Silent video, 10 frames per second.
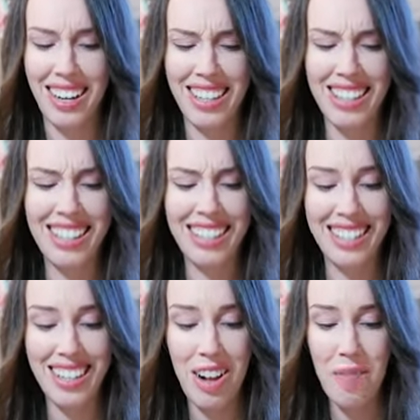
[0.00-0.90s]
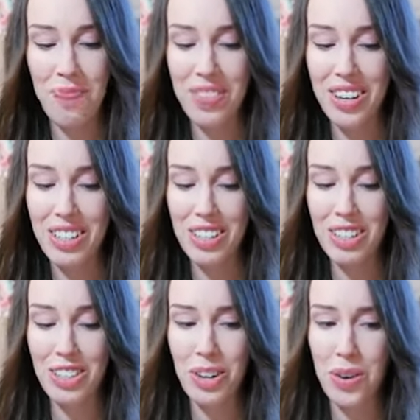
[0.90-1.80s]
This is
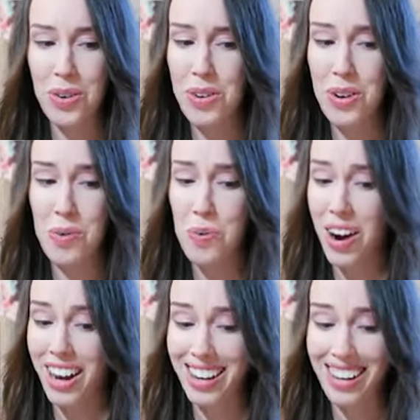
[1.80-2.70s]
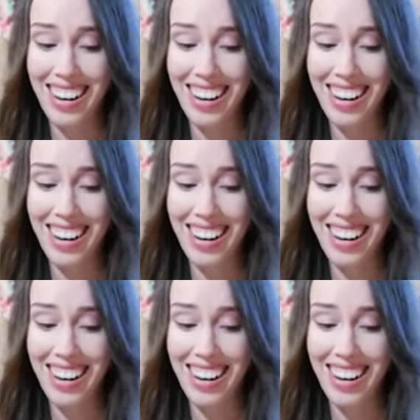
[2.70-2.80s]
so kawaii